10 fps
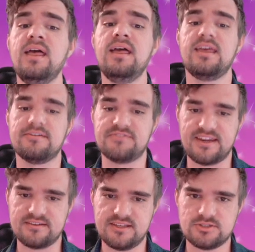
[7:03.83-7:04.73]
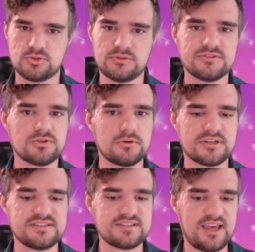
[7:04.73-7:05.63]
If that Elestral is
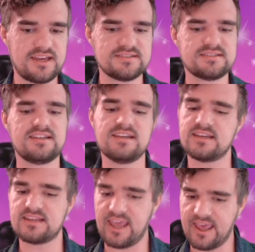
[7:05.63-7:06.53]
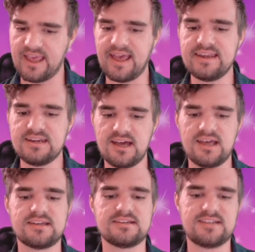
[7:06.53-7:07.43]
Gorgon's Gazed, it
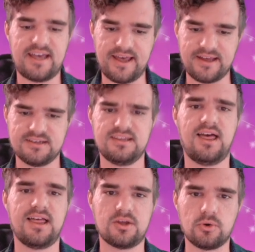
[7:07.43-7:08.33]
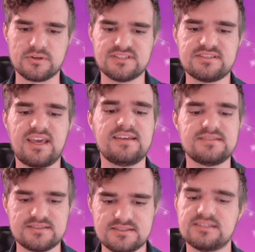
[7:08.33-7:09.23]
cannot attack. Gorgon's Gaze
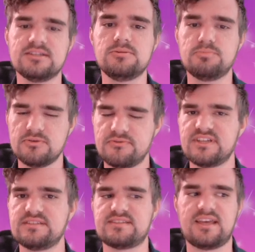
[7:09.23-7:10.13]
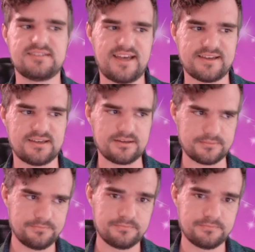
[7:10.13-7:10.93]
still prevents attacking.